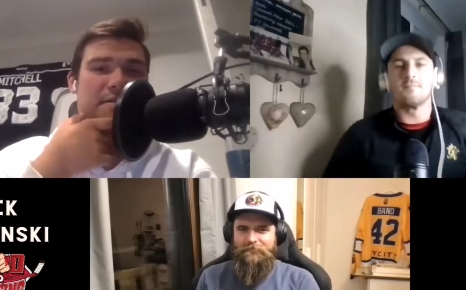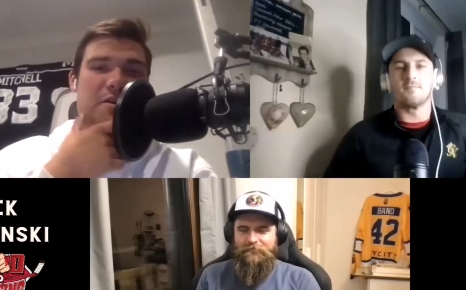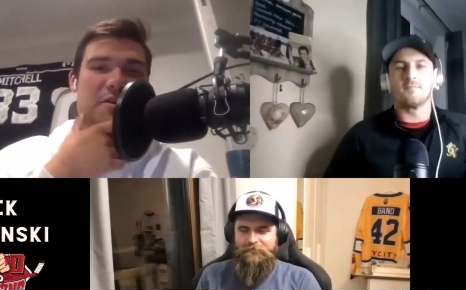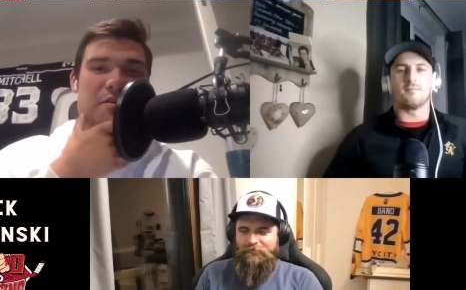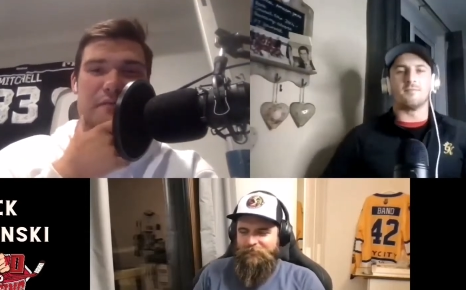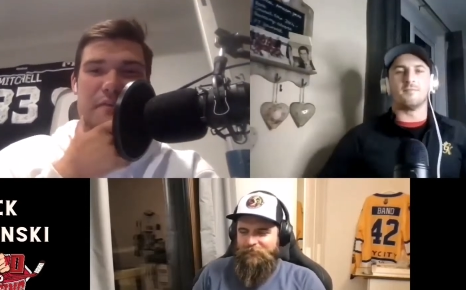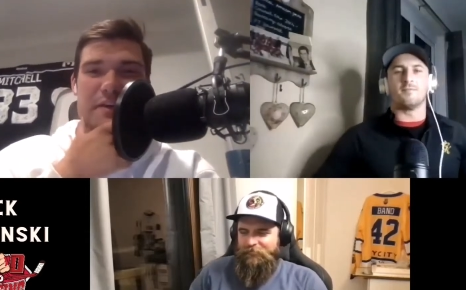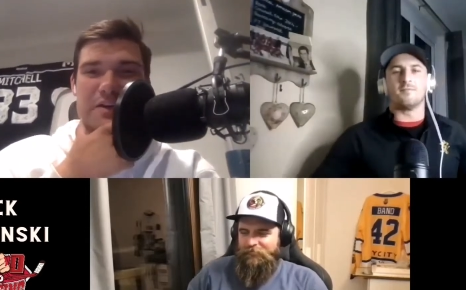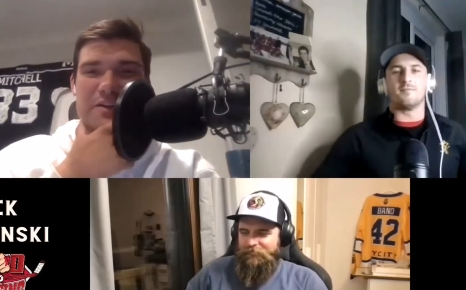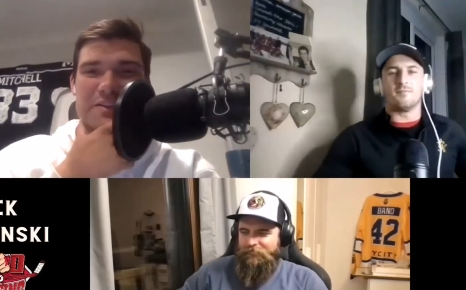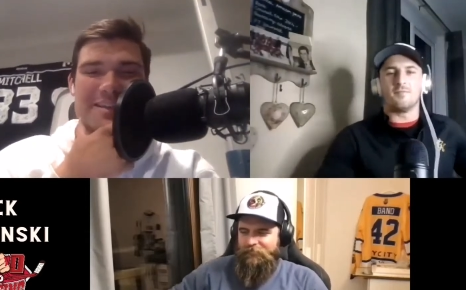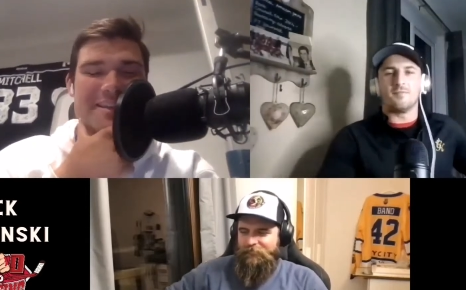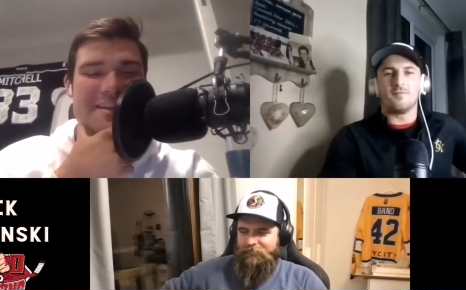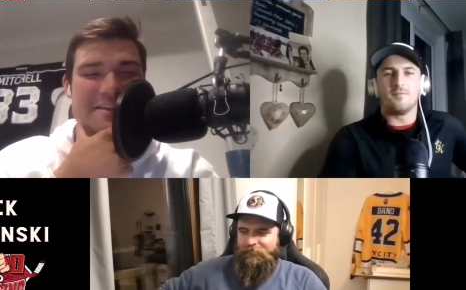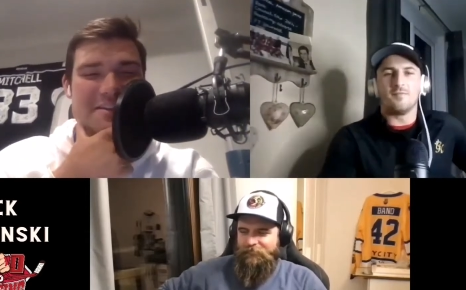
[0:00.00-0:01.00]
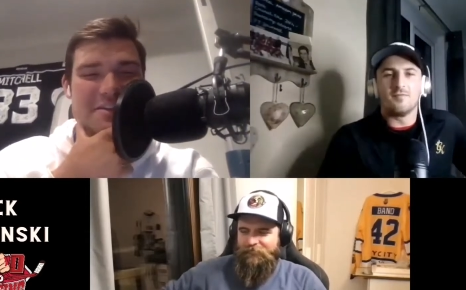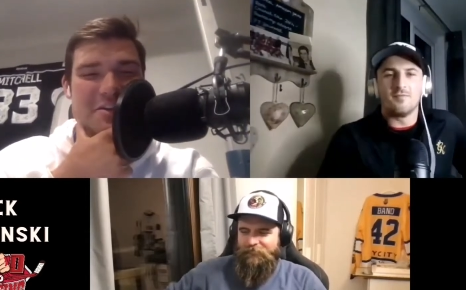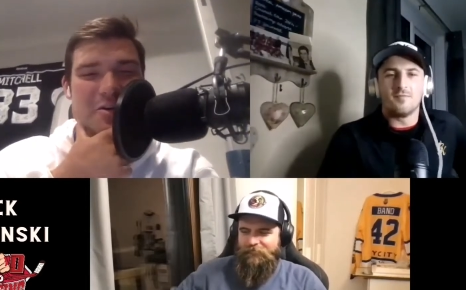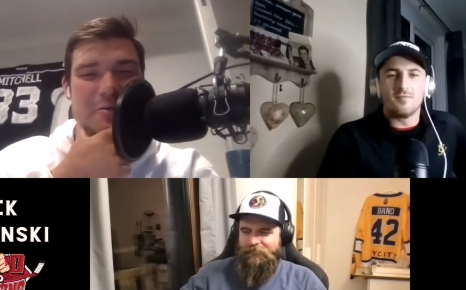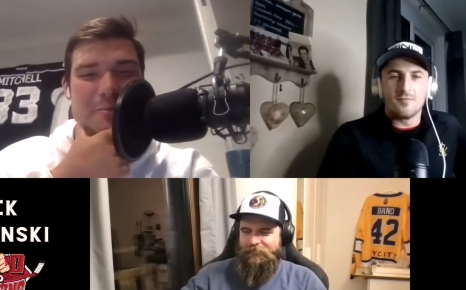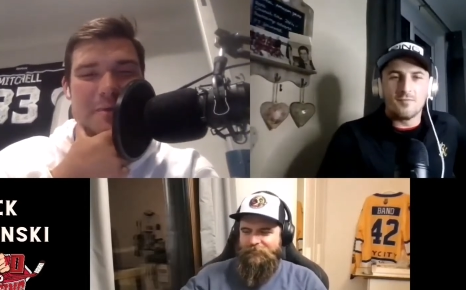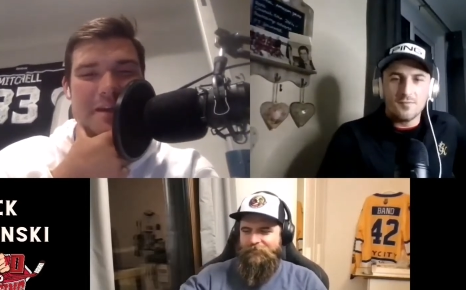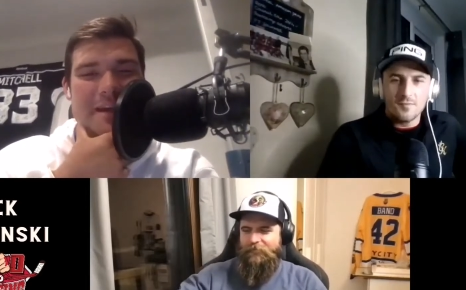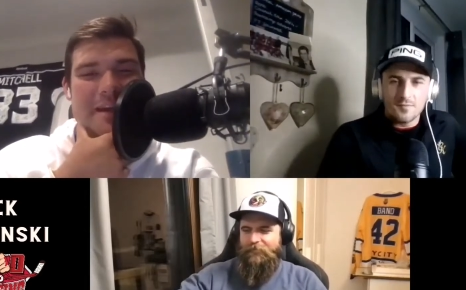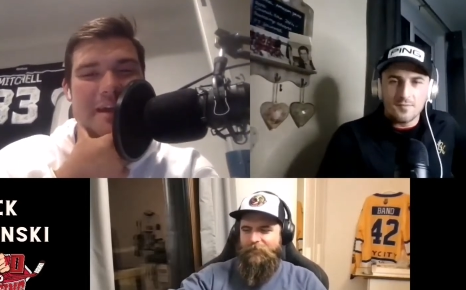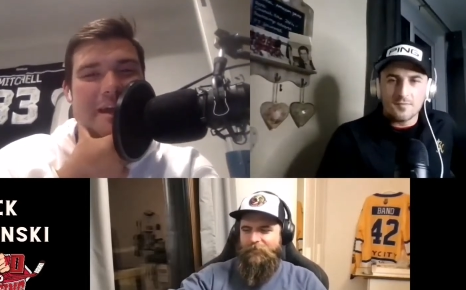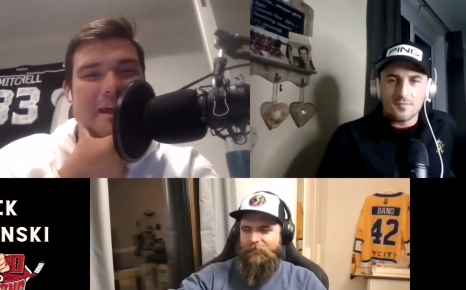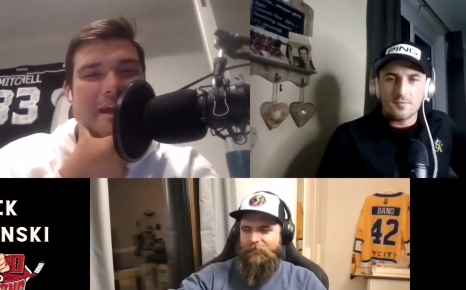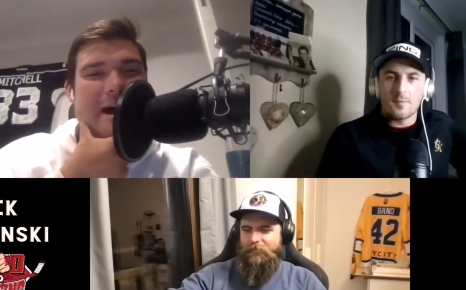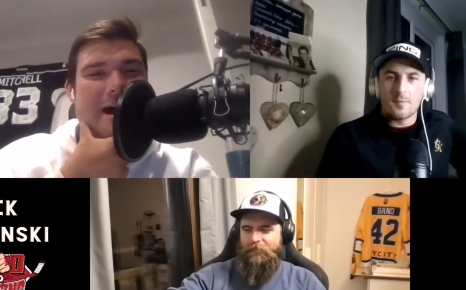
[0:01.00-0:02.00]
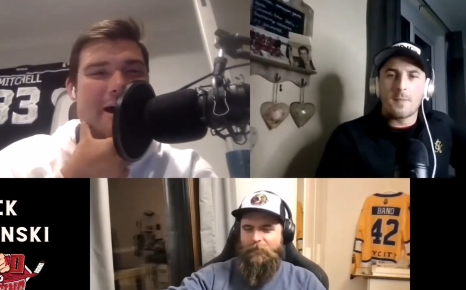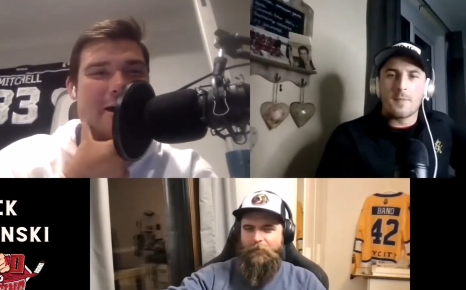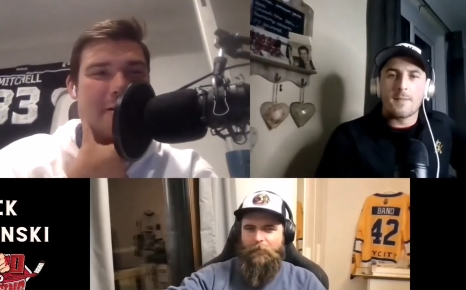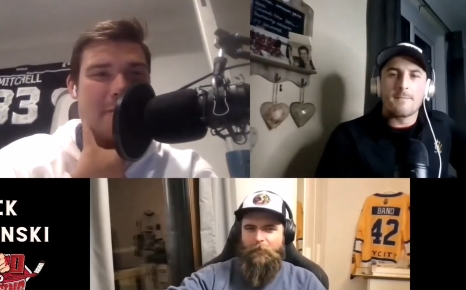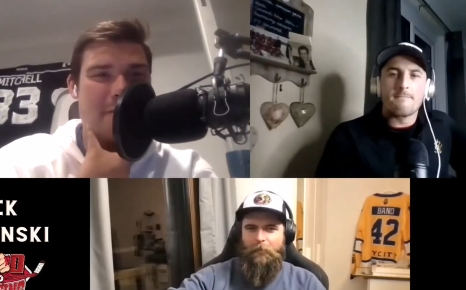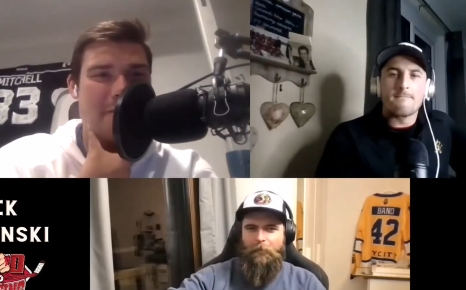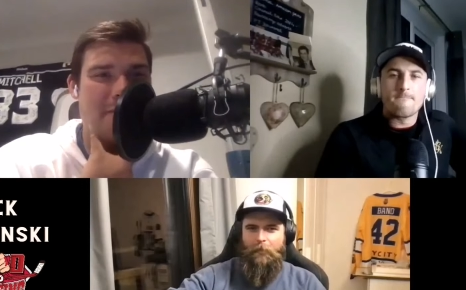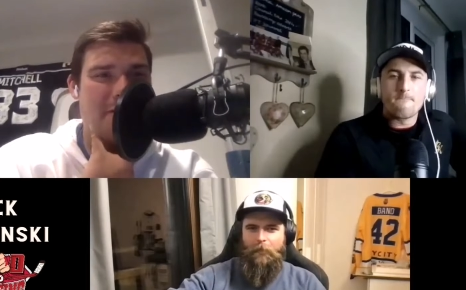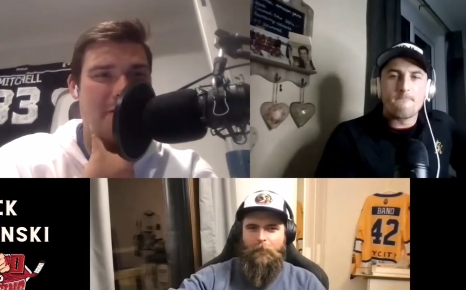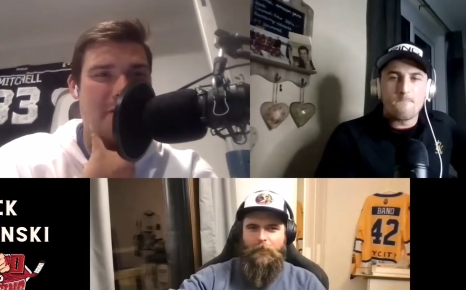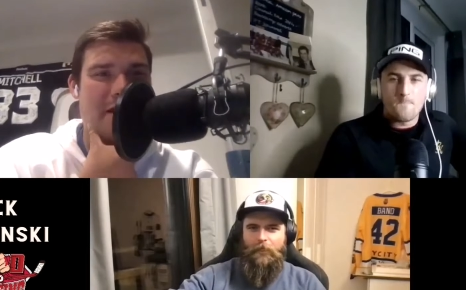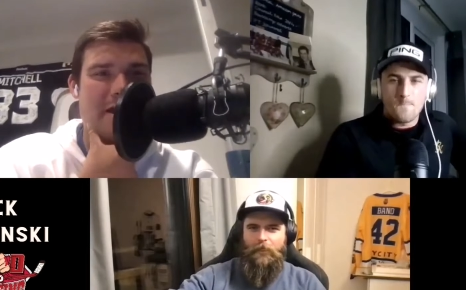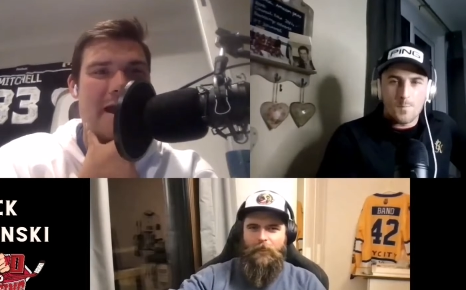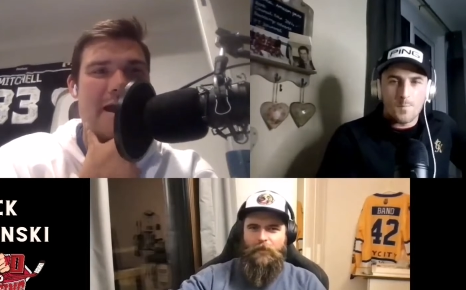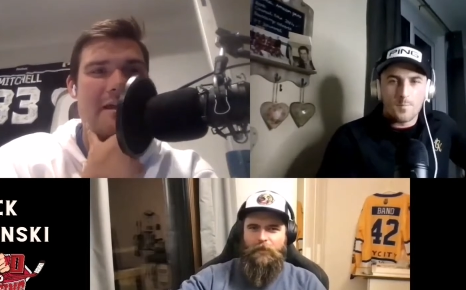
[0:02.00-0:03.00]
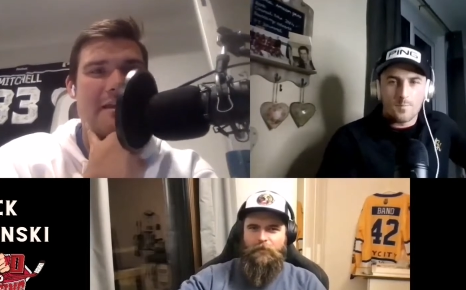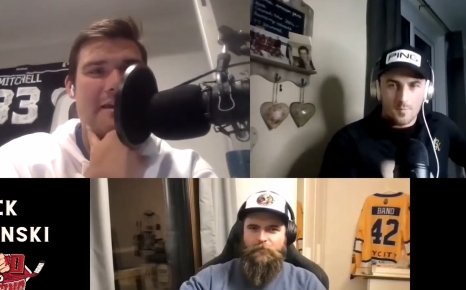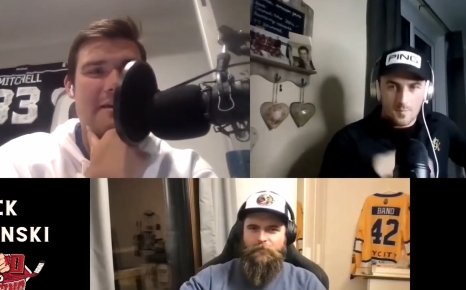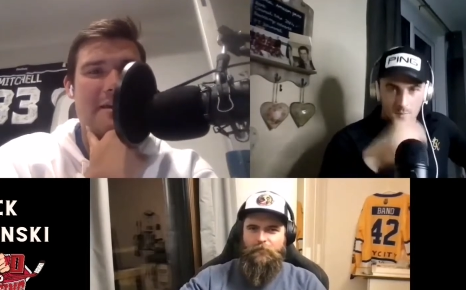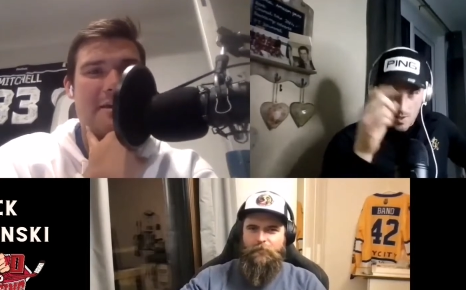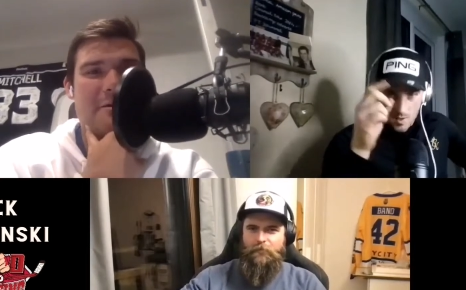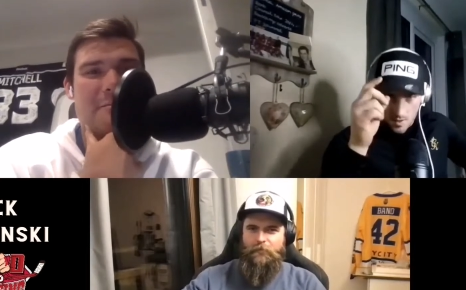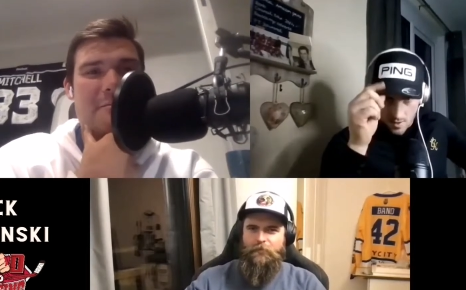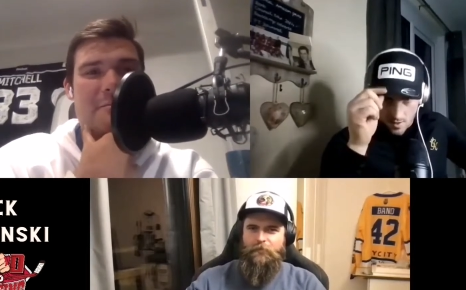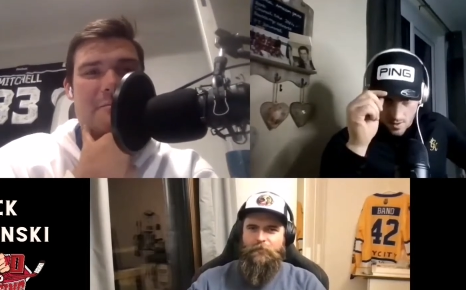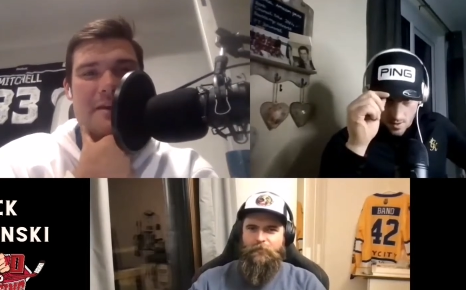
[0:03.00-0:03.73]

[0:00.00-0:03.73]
Speaker 1: and all the videos that they do, but, you know, a guy like him,